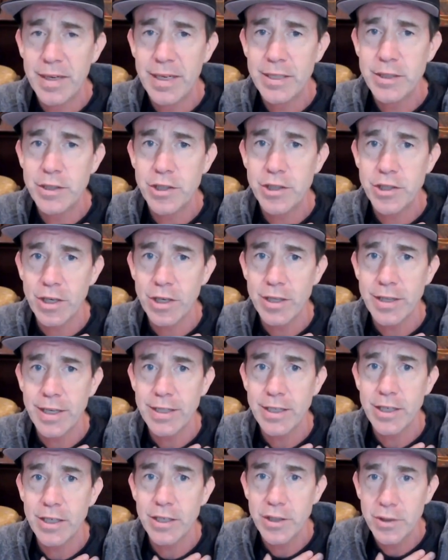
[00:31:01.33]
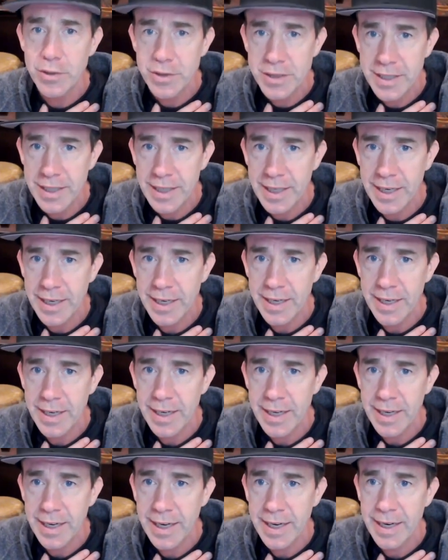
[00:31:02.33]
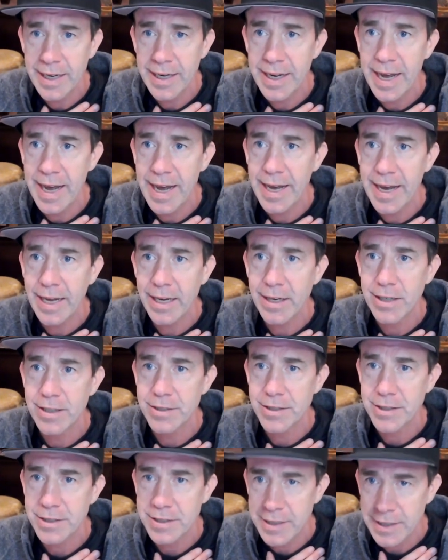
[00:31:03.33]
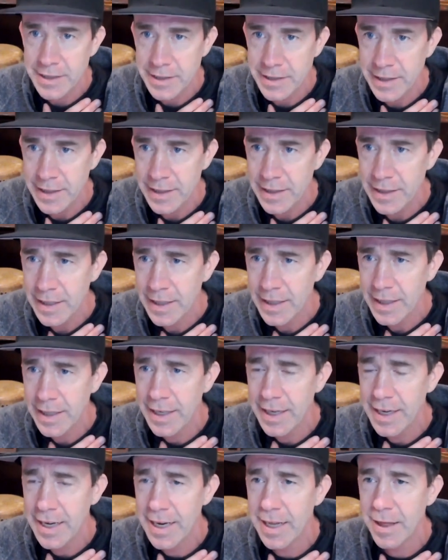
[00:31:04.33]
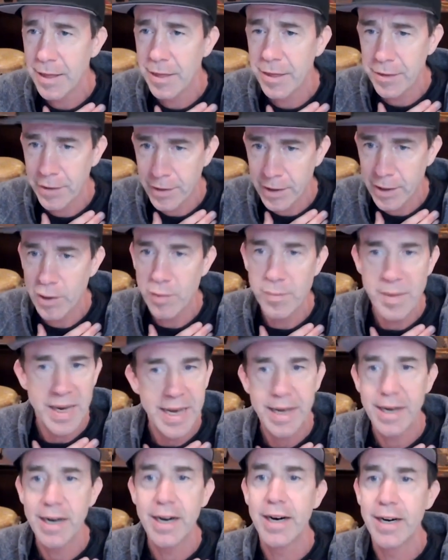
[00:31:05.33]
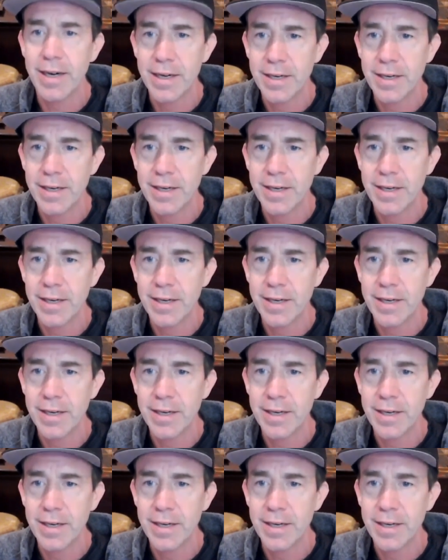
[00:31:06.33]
ensure that you're using it in a consistent and thorough manner.